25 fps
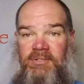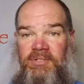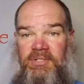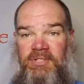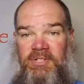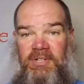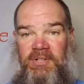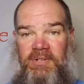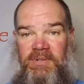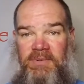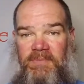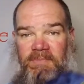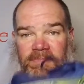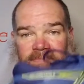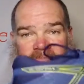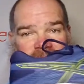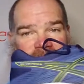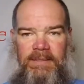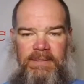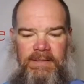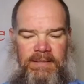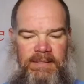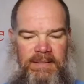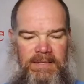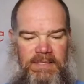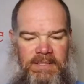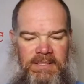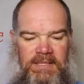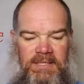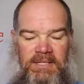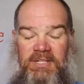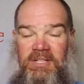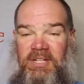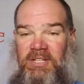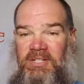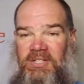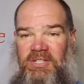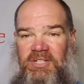So
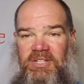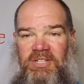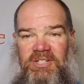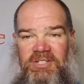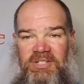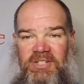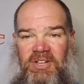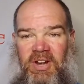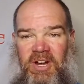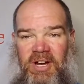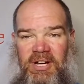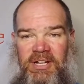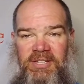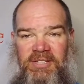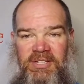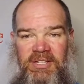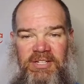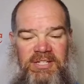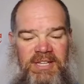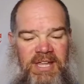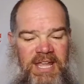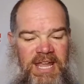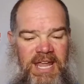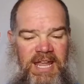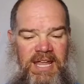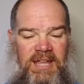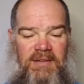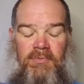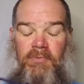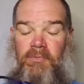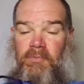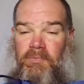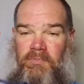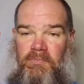it's hard to say